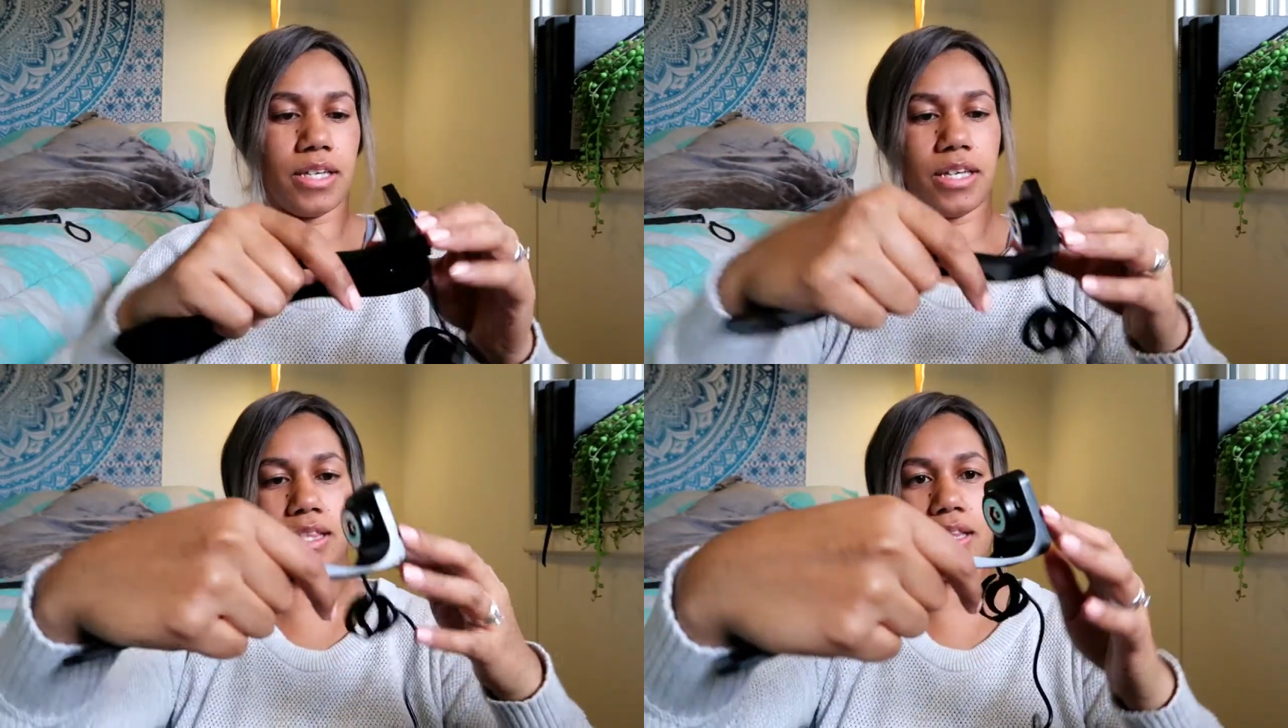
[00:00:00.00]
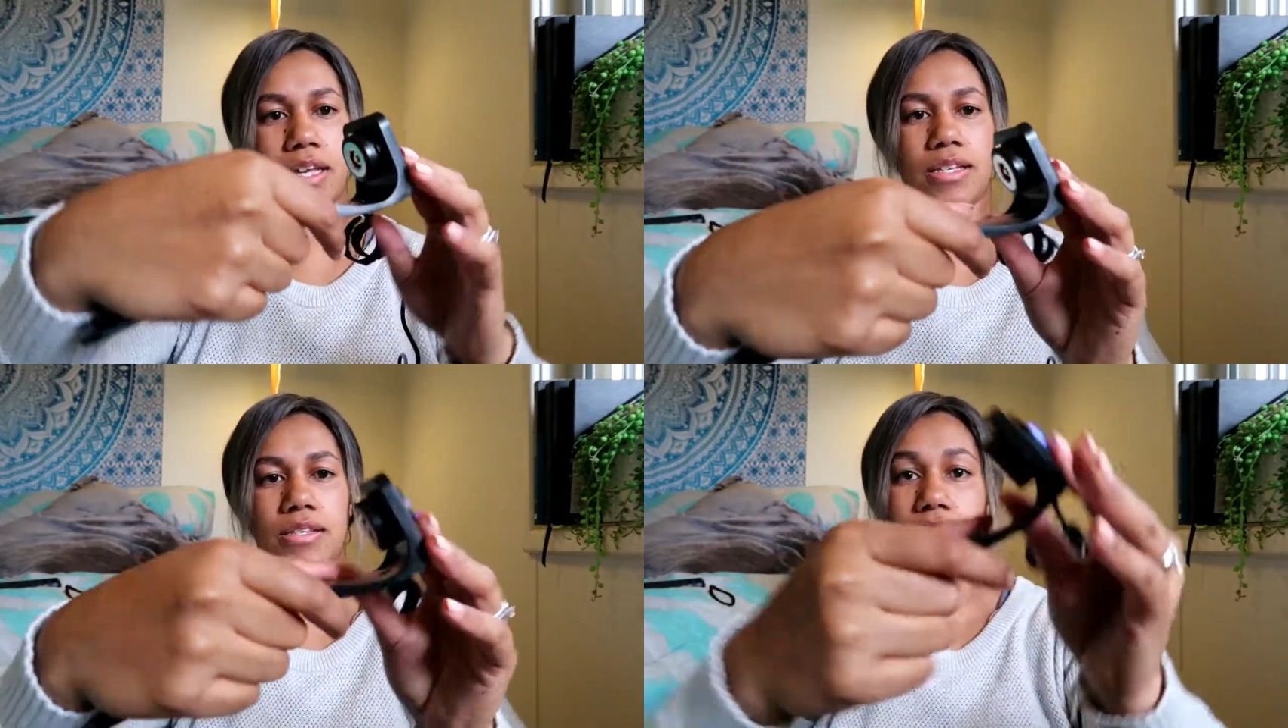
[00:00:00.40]
in
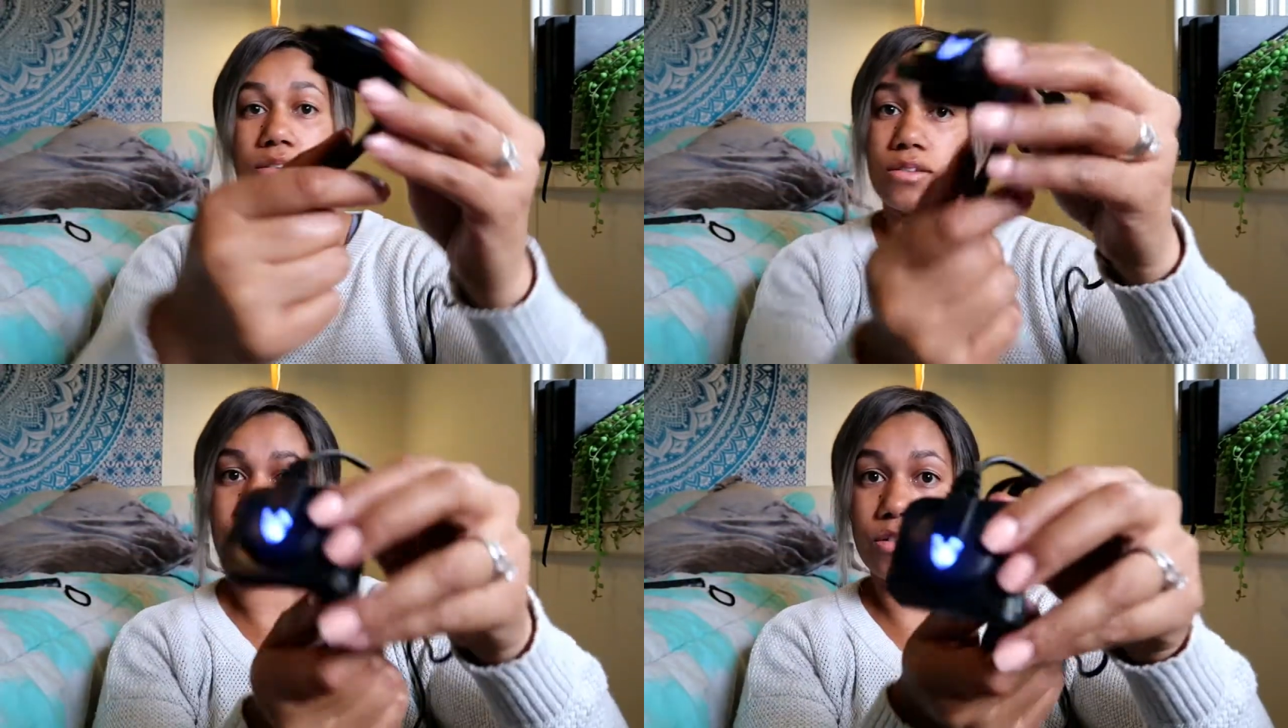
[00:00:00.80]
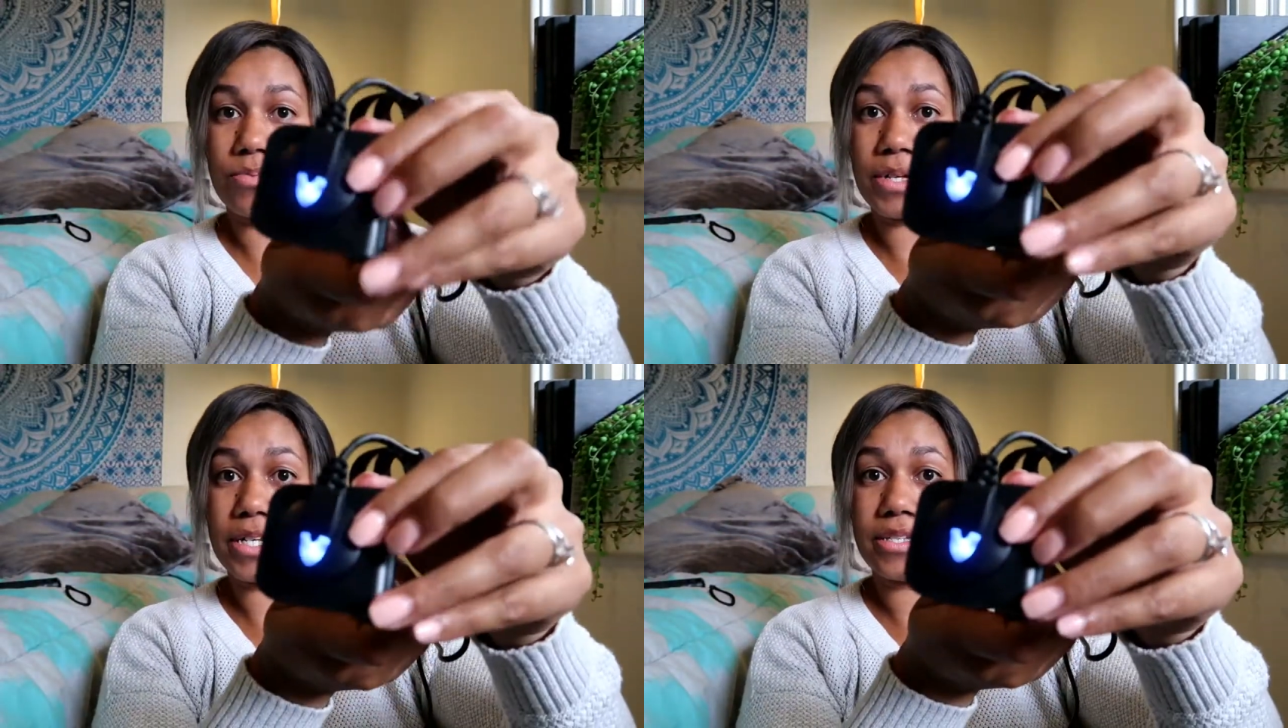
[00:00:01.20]
there so that it's got a
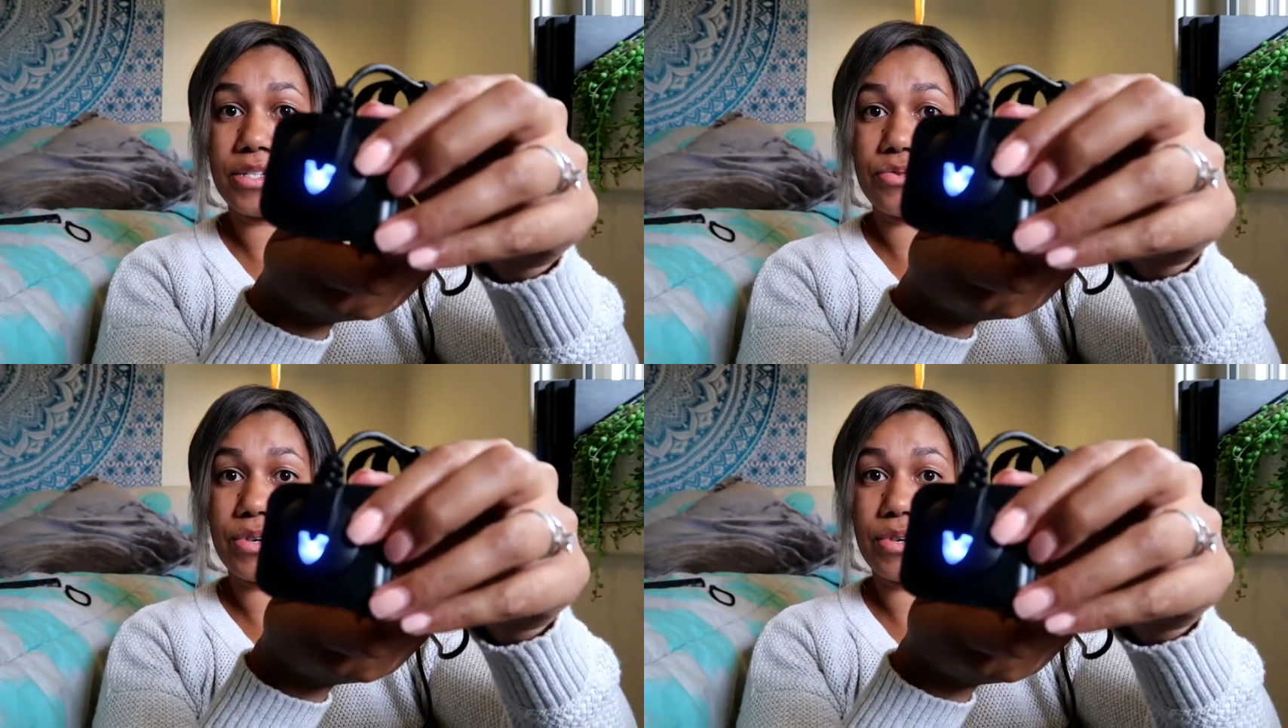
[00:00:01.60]
place to